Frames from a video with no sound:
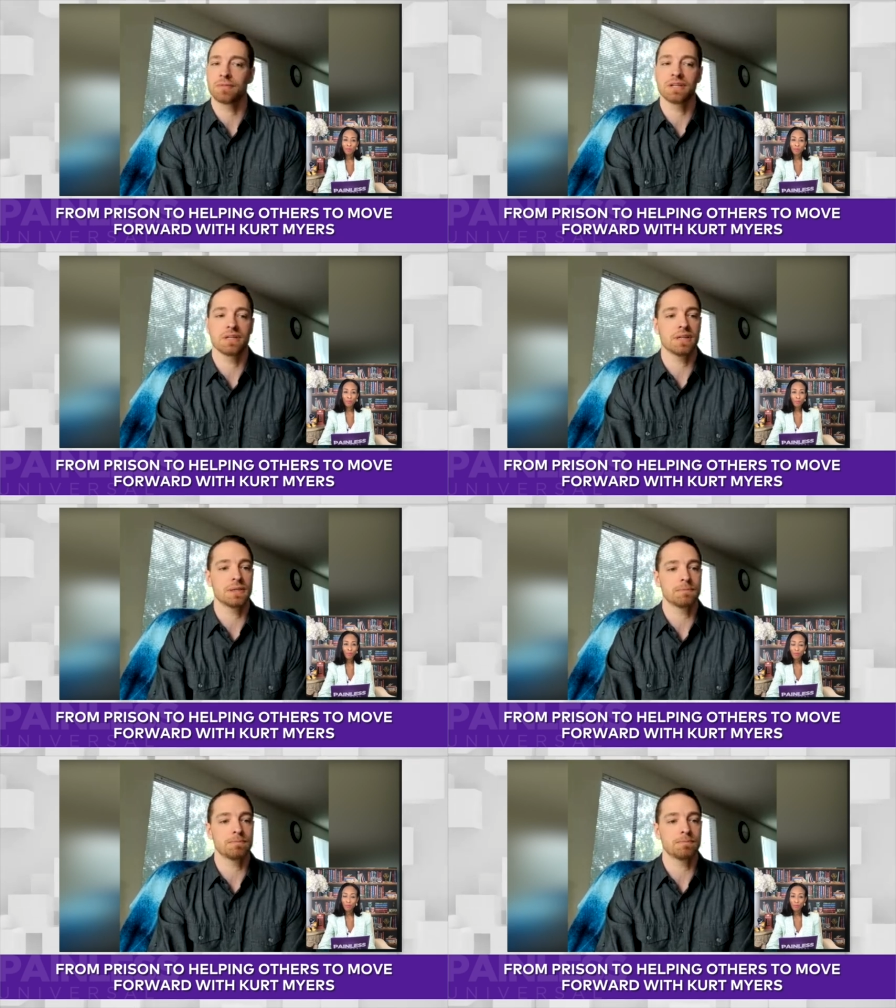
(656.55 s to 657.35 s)

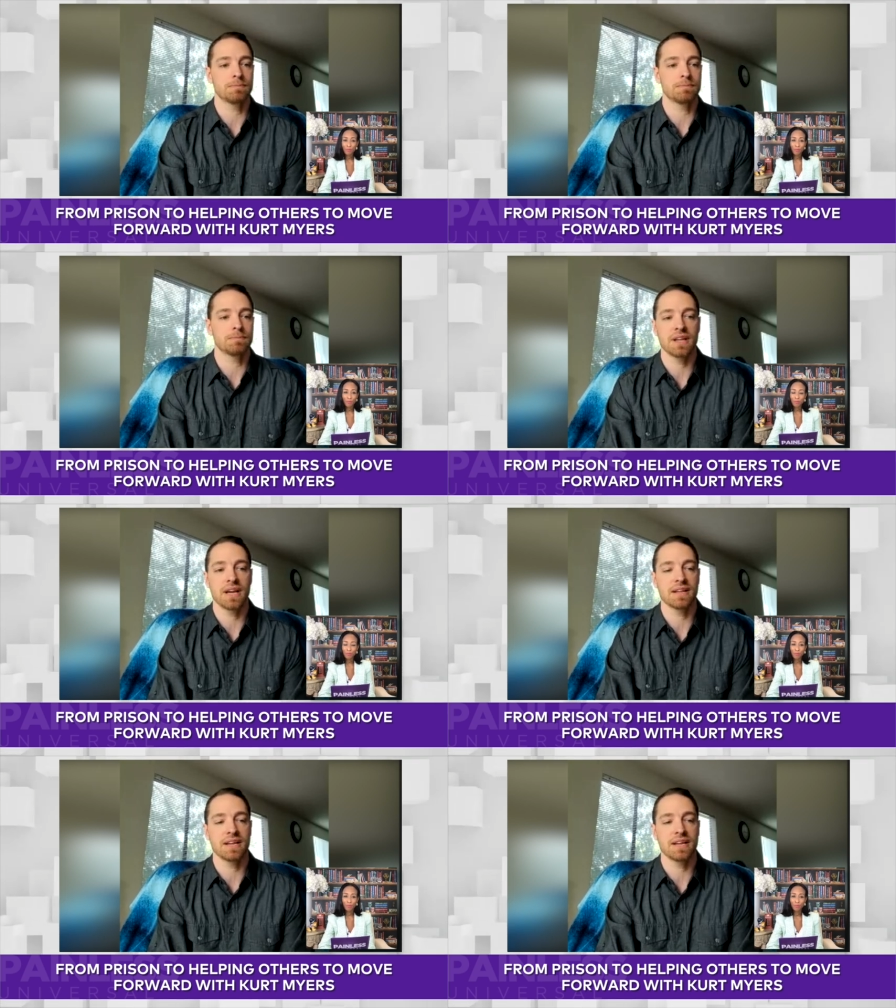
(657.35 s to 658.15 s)
uh, as li-
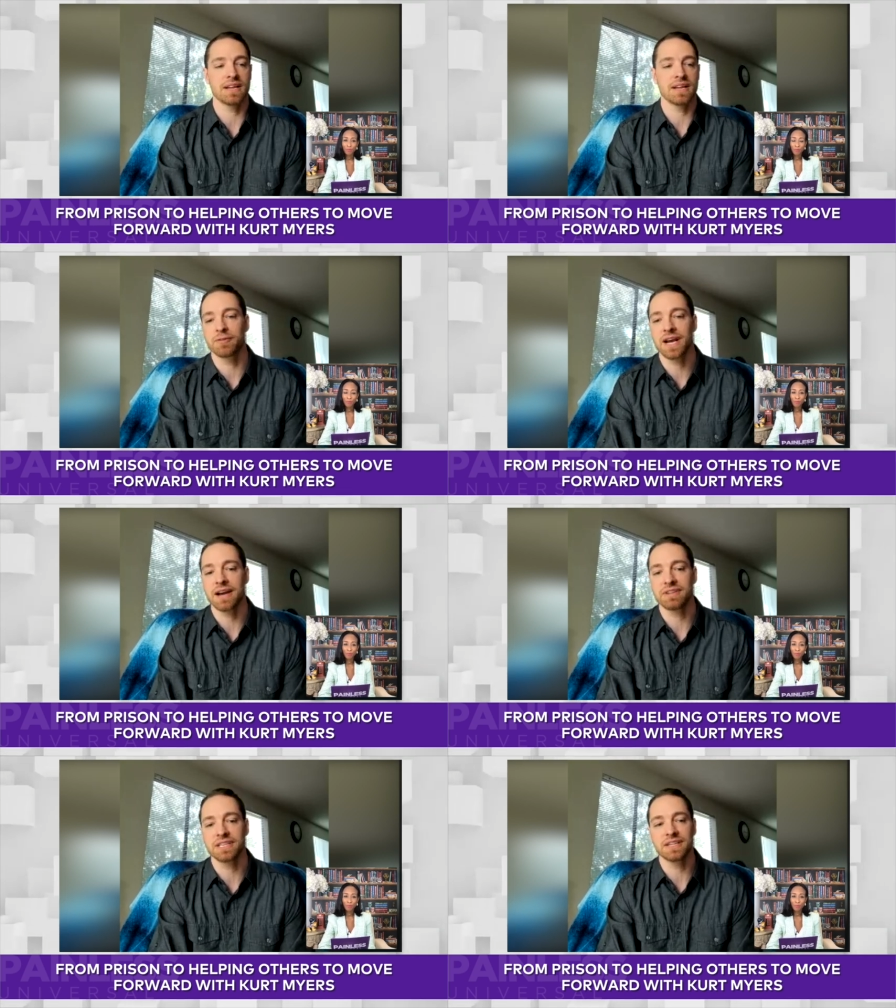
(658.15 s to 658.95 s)
as life would
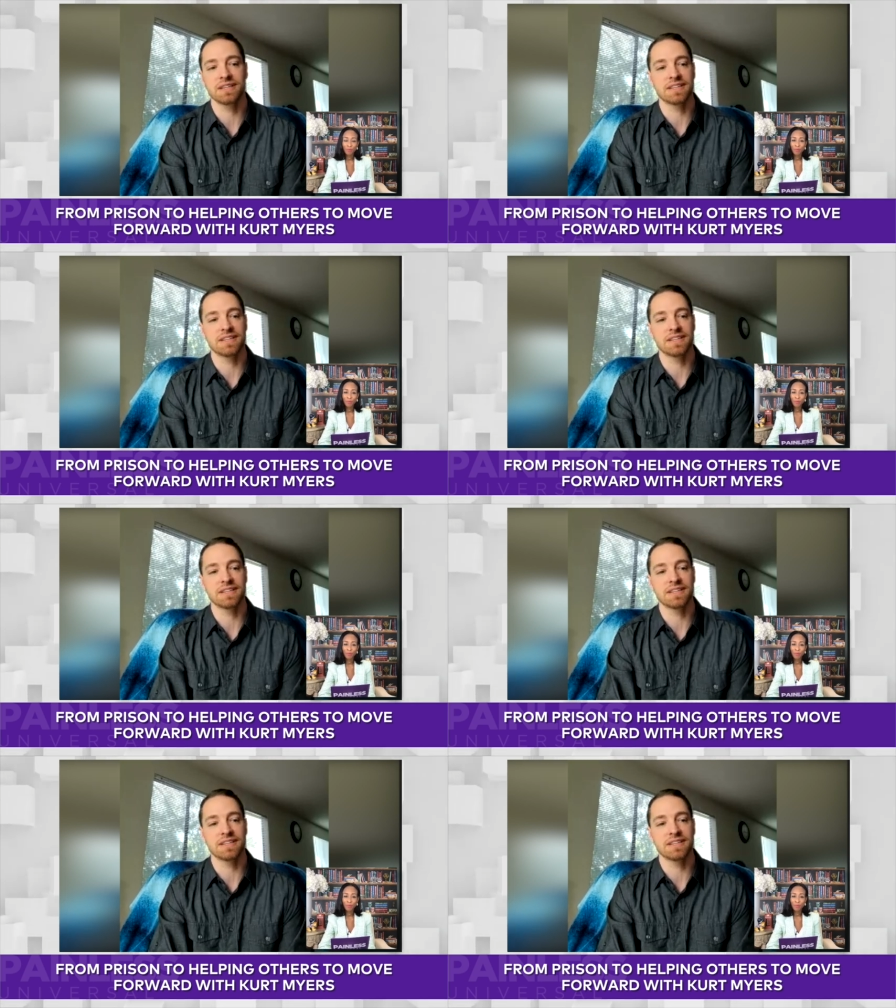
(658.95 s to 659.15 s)
have it, uh,